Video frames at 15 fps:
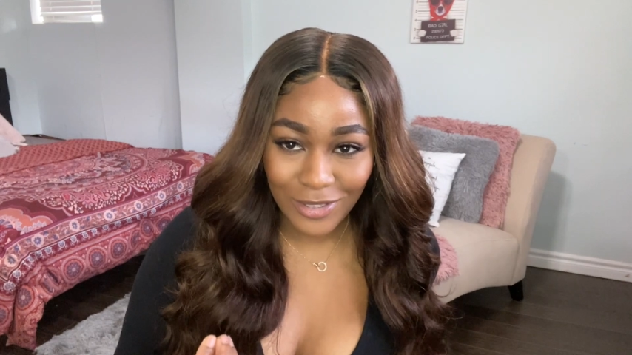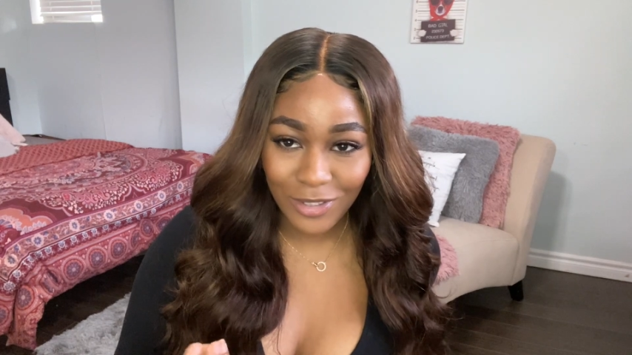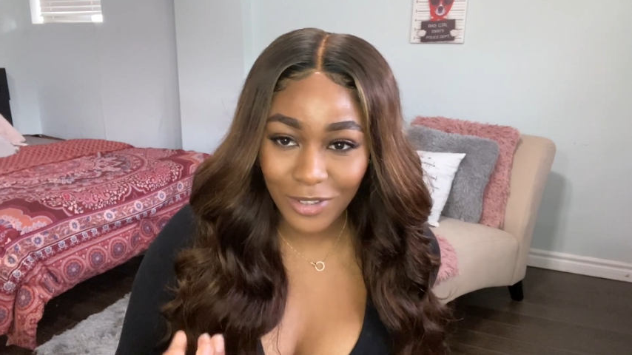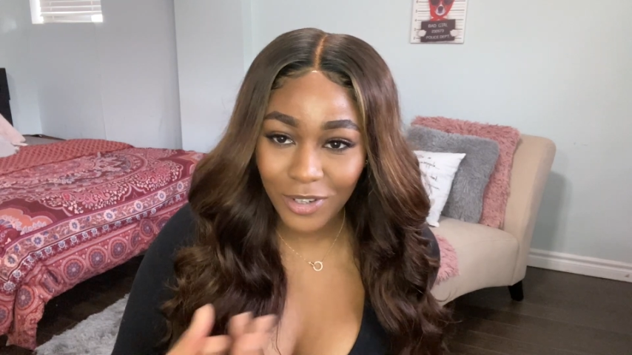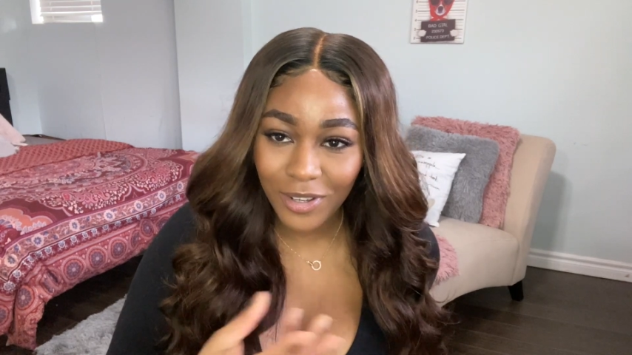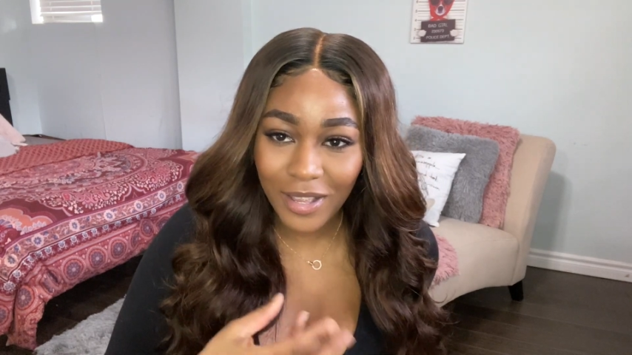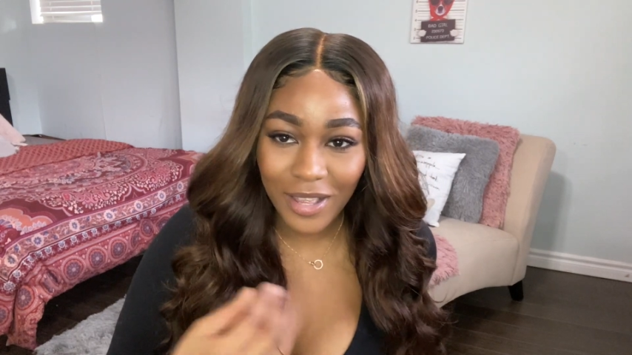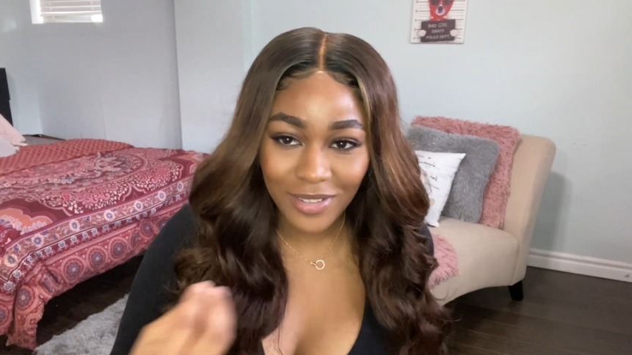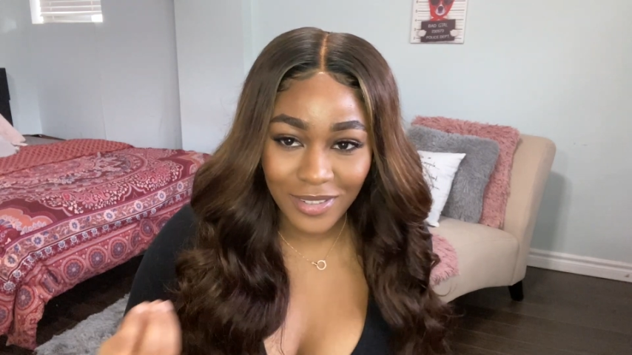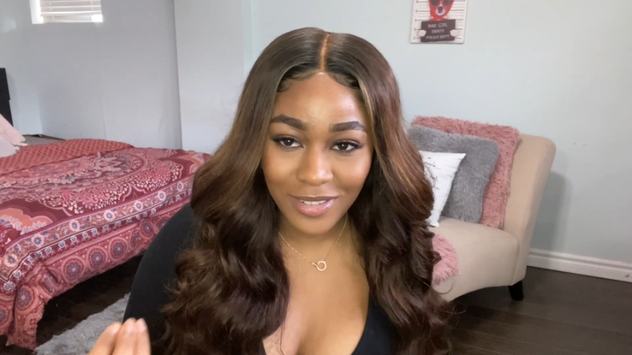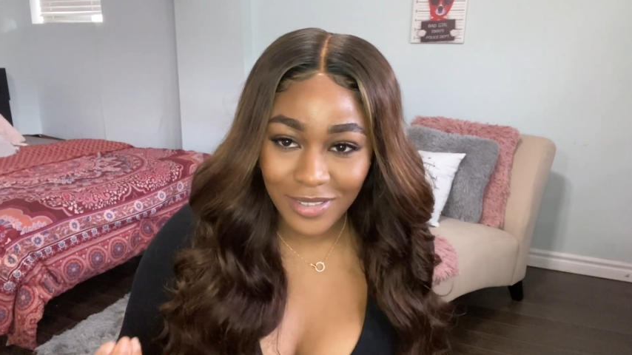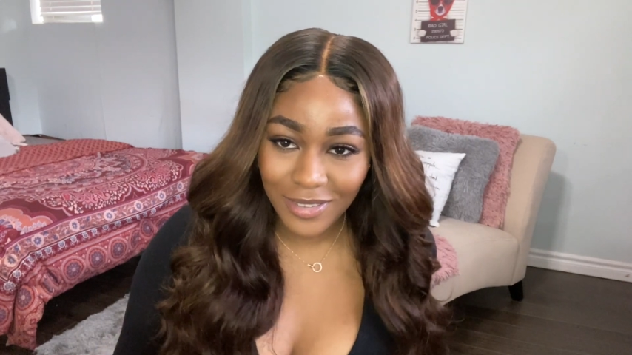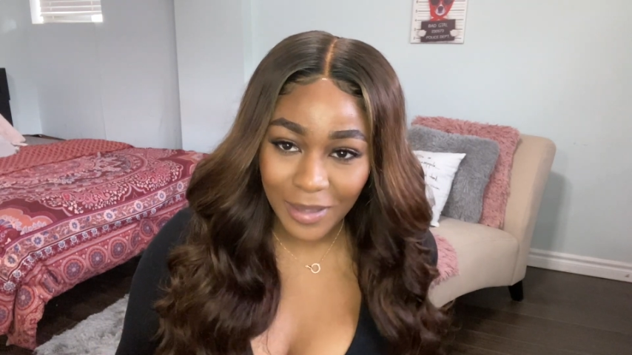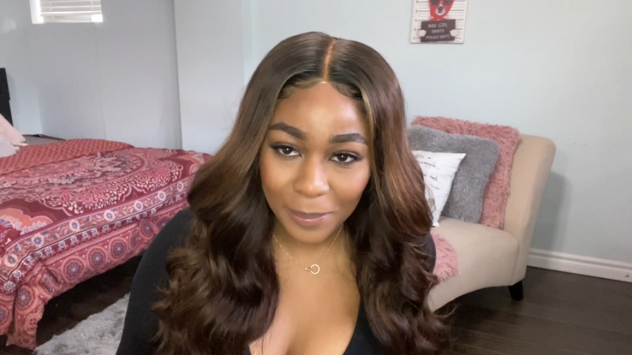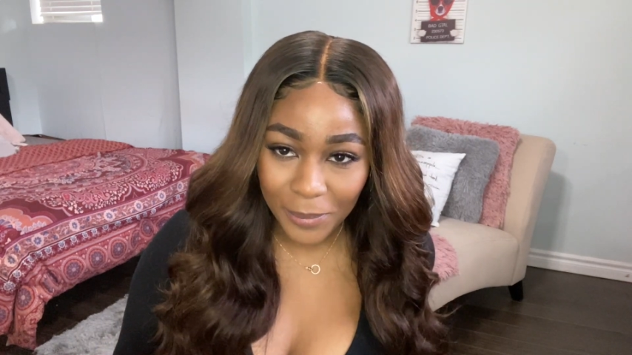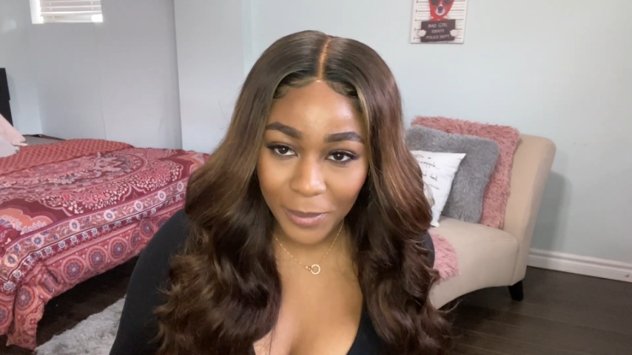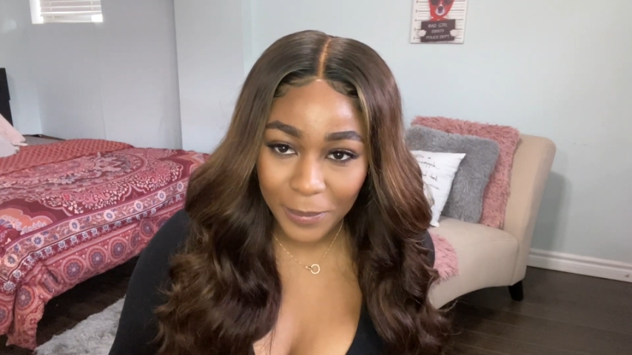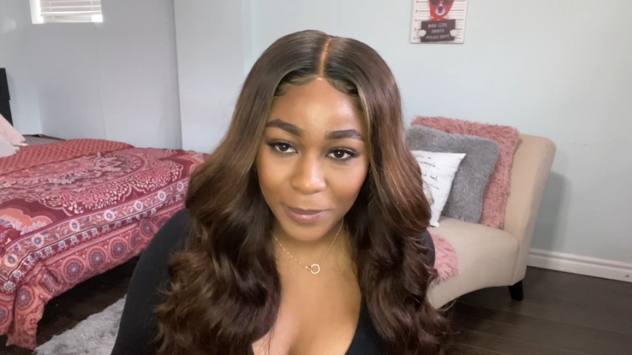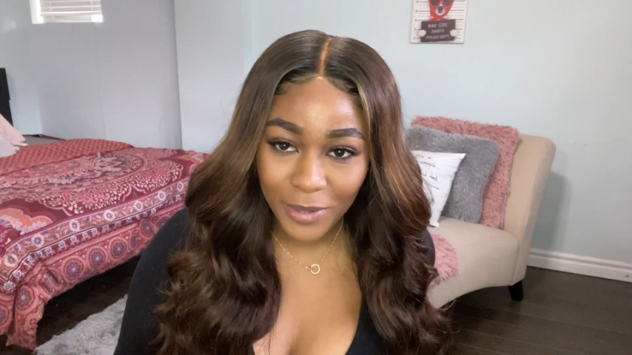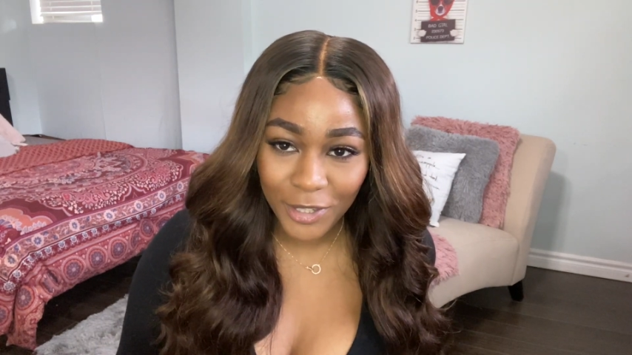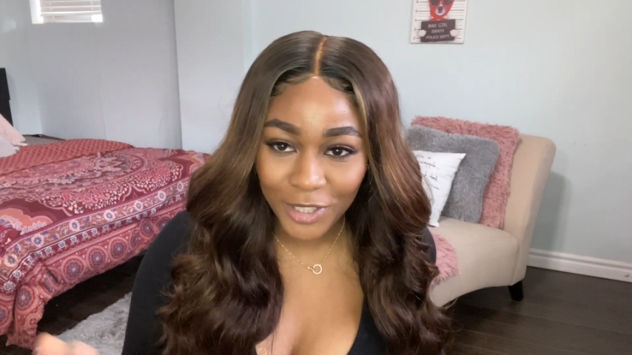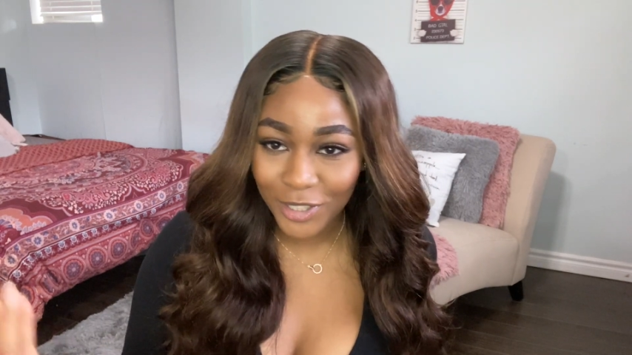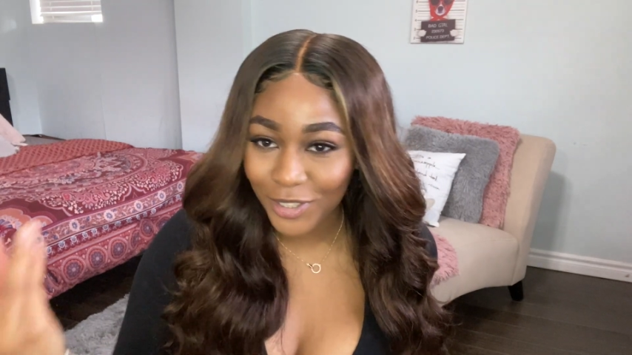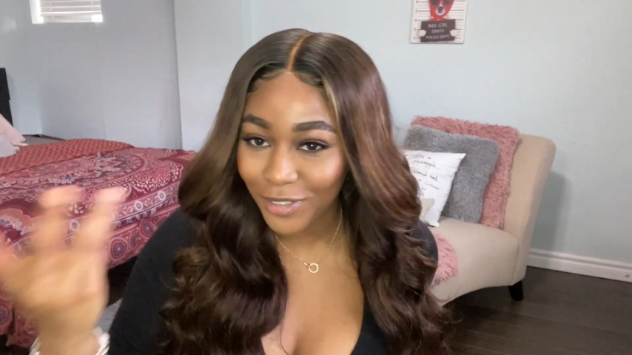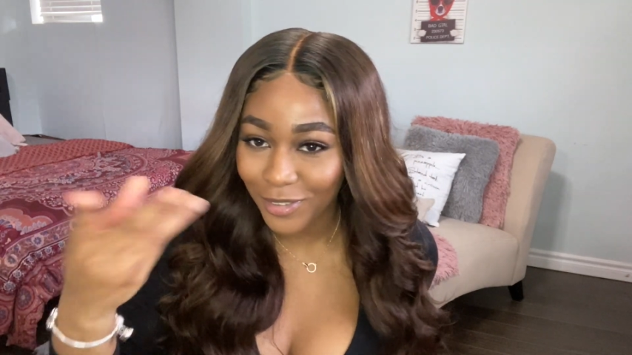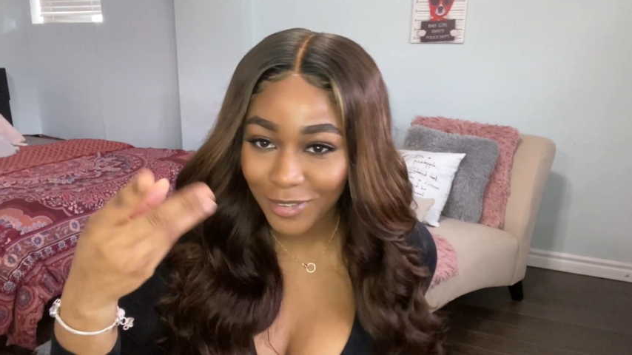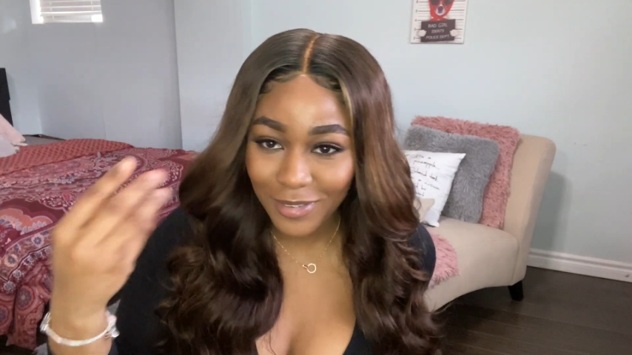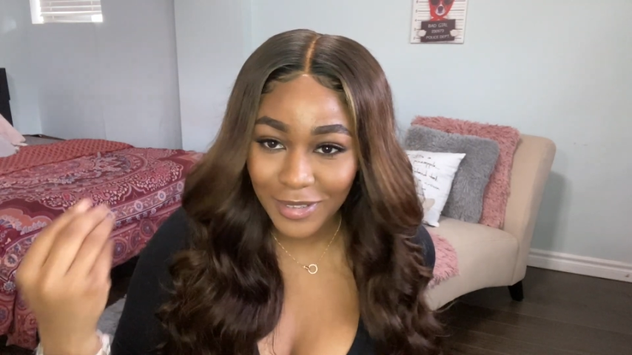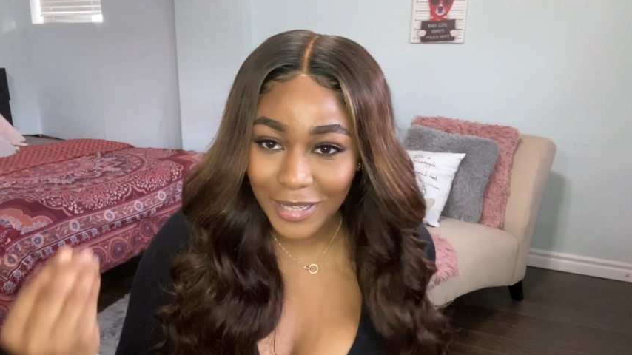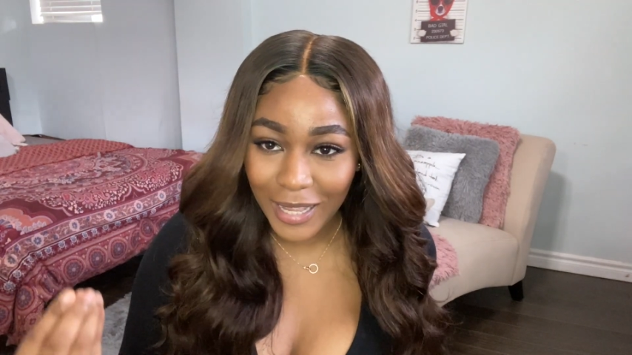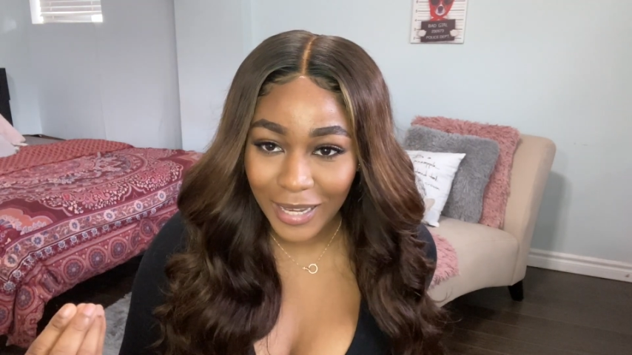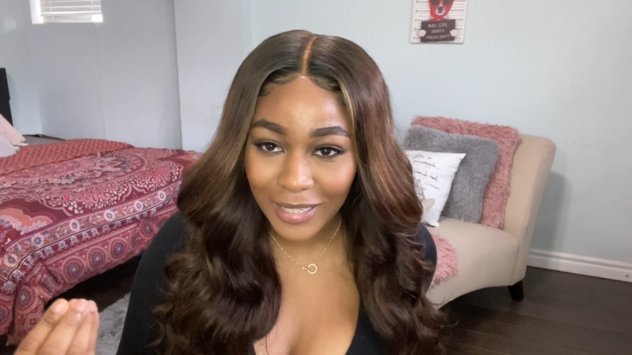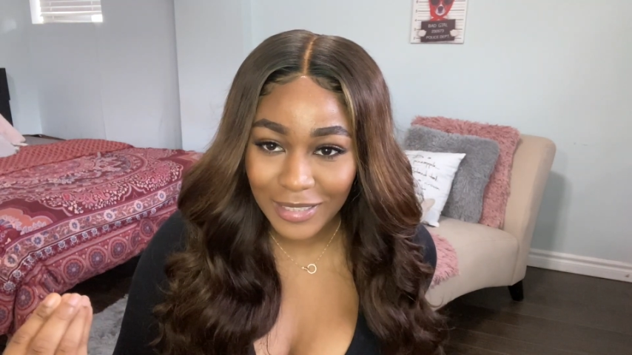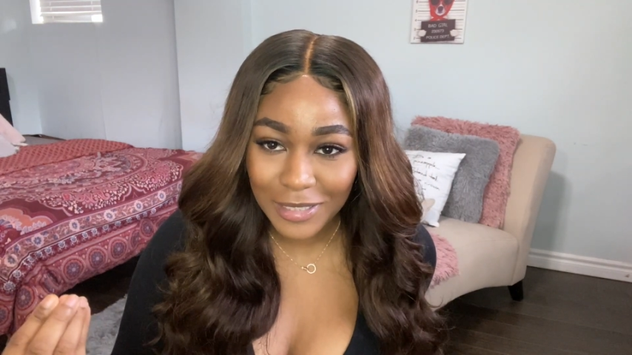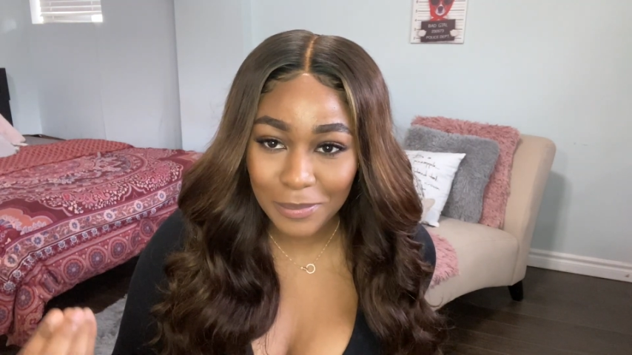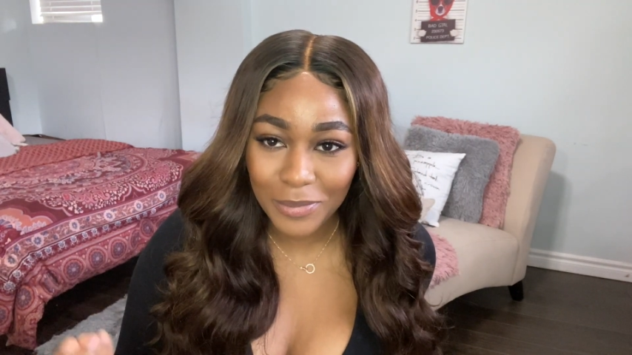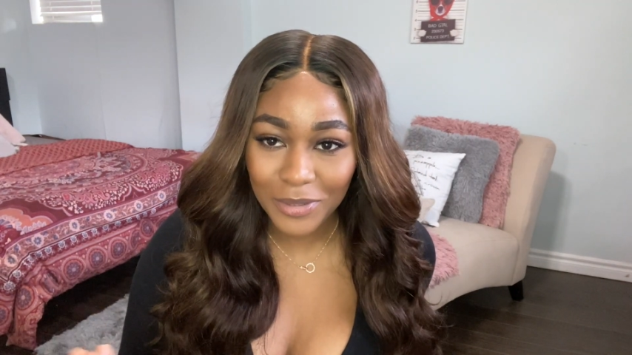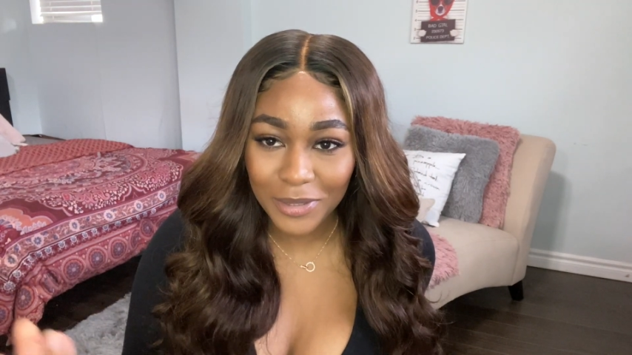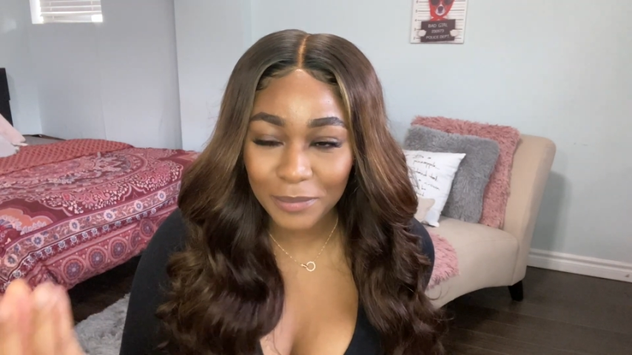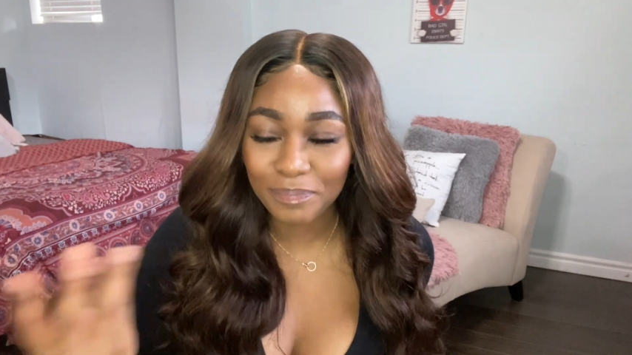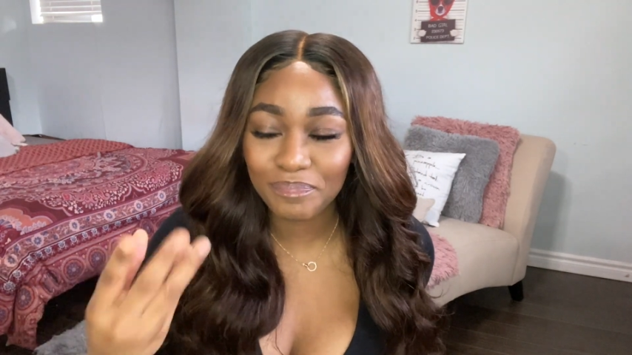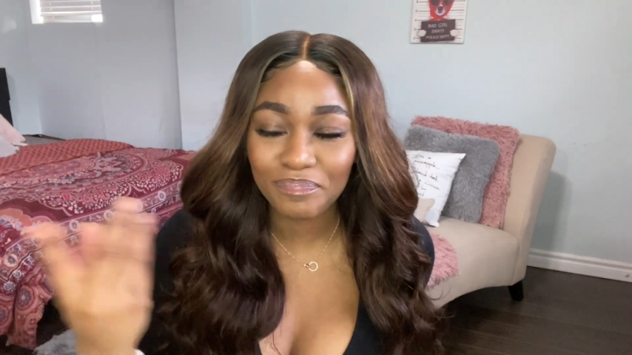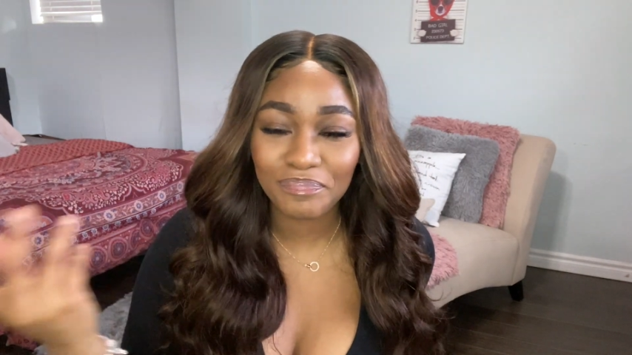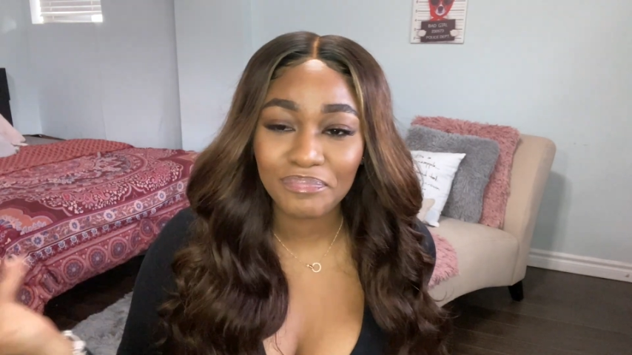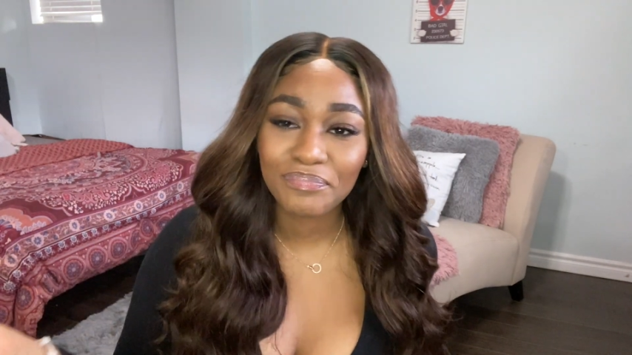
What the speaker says: Your girl has to step up her lights, but in